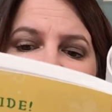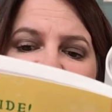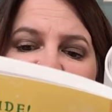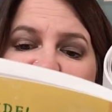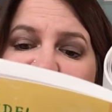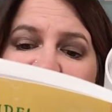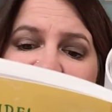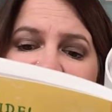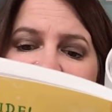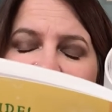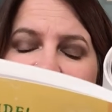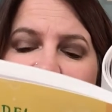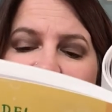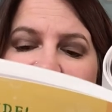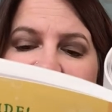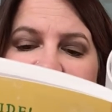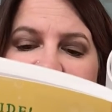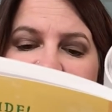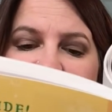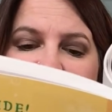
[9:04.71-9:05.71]
just some
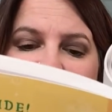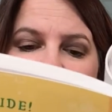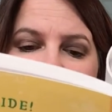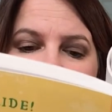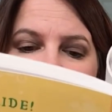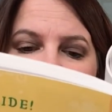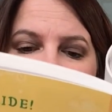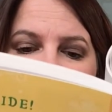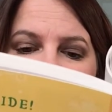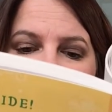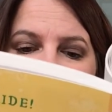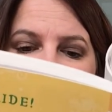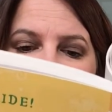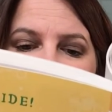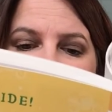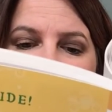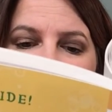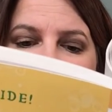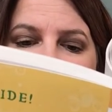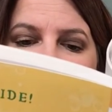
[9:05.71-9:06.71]
mice do.
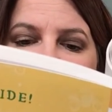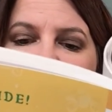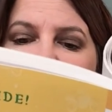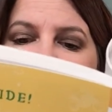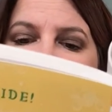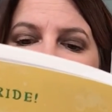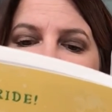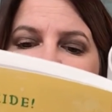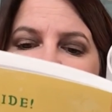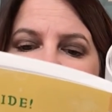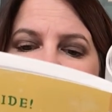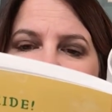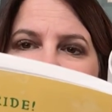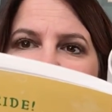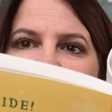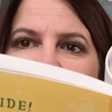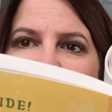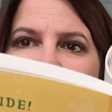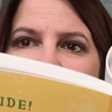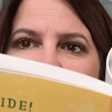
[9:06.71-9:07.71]
Just the same,
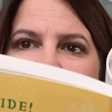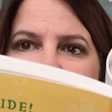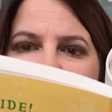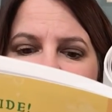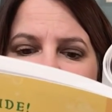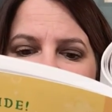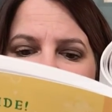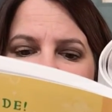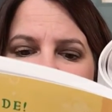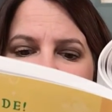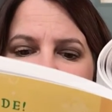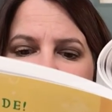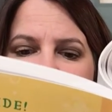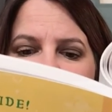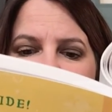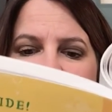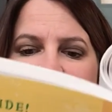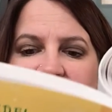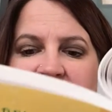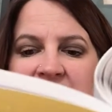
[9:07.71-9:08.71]
Ralph, said his
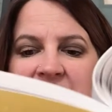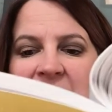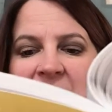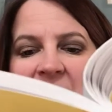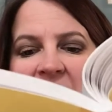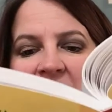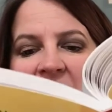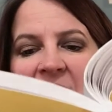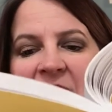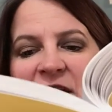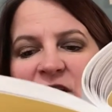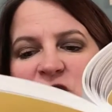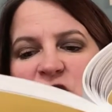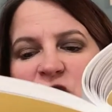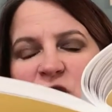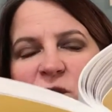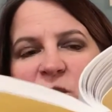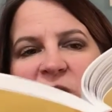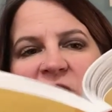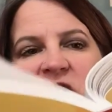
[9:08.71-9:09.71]
mother, I
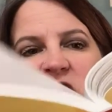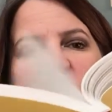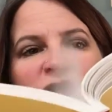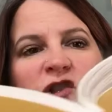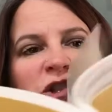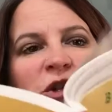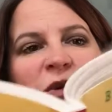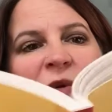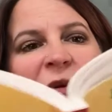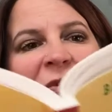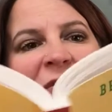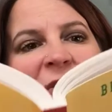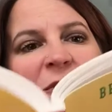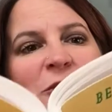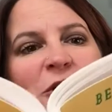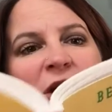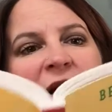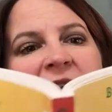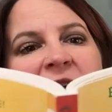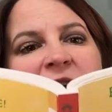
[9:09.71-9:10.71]
do wish you would be
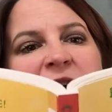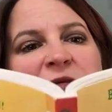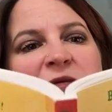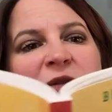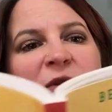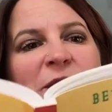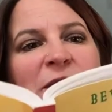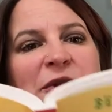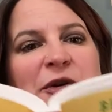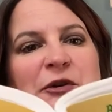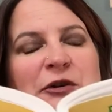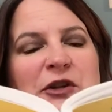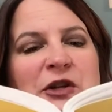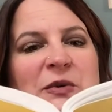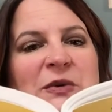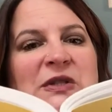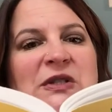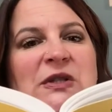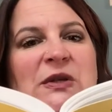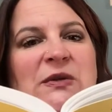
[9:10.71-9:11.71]
more careful with who you
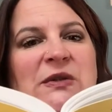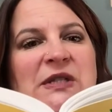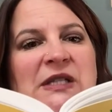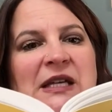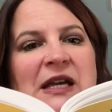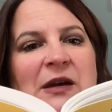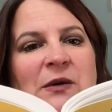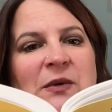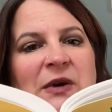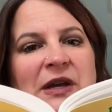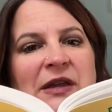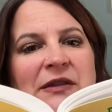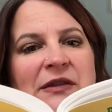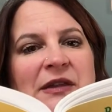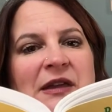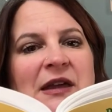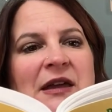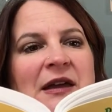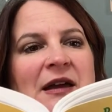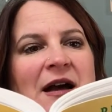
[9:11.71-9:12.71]
associate with.
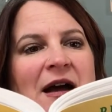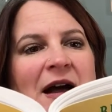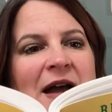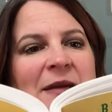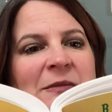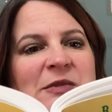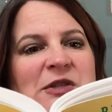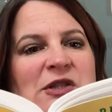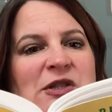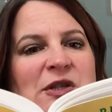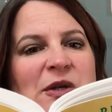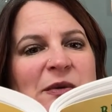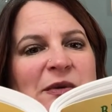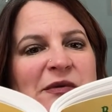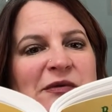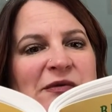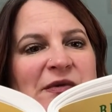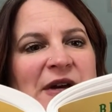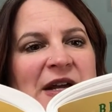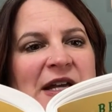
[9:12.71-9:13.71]
I am so
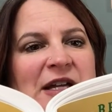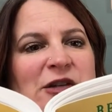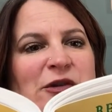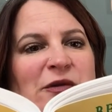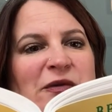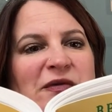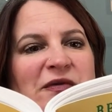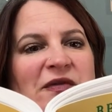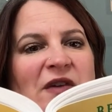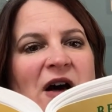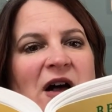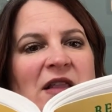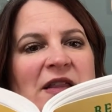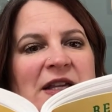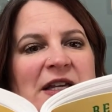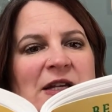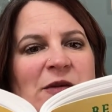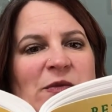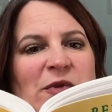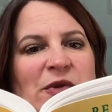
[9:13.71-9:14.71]
afraid you'll fall
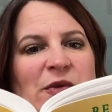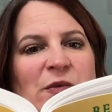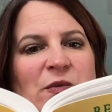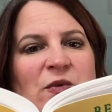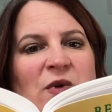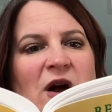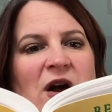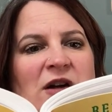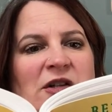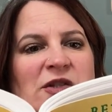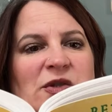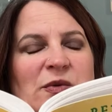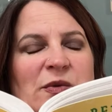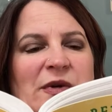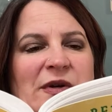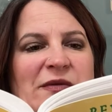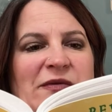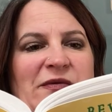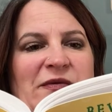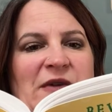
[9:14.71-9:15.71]
in with the wrong sort
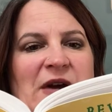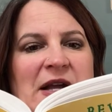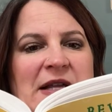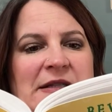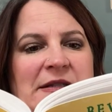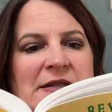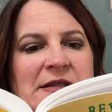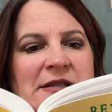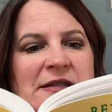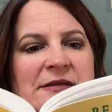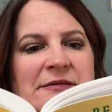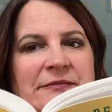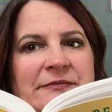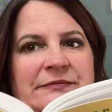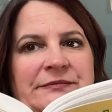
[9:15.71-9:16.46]
of friends.